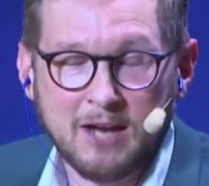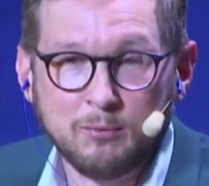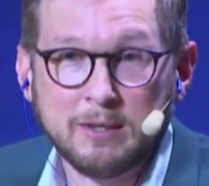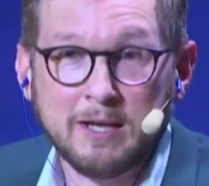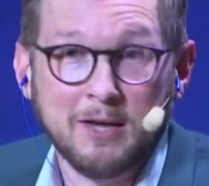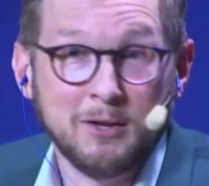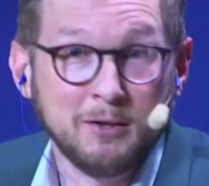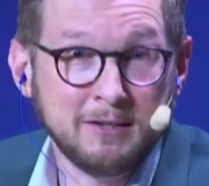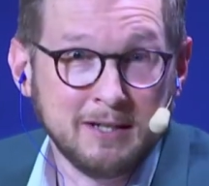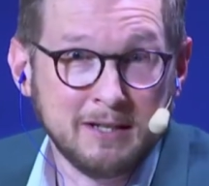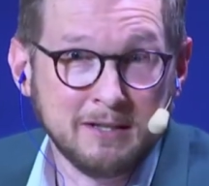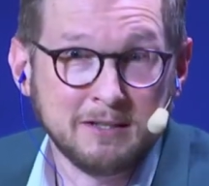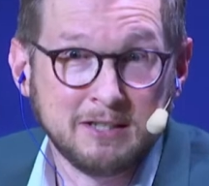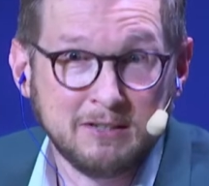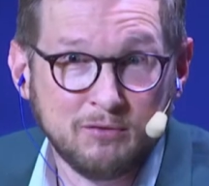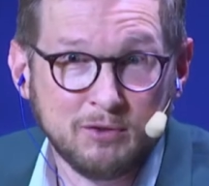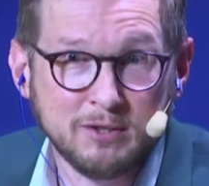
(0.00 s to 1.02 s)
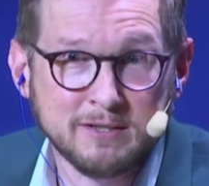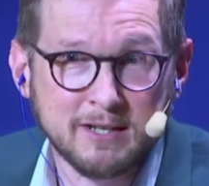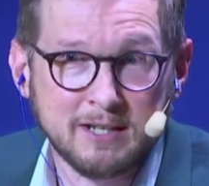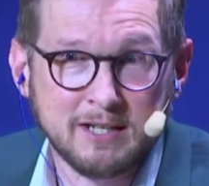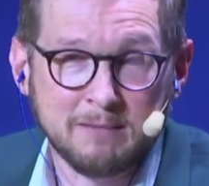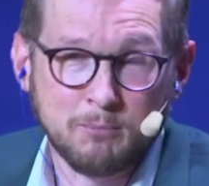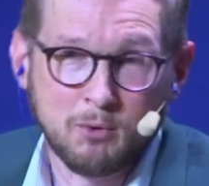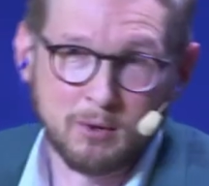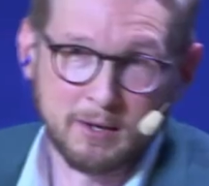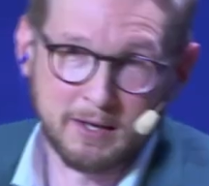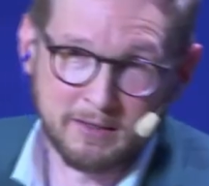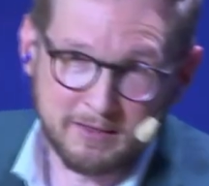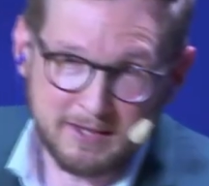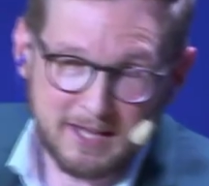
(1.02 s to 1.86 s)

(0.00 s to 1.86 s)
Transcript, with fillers: and we cannot tell the difference anymore.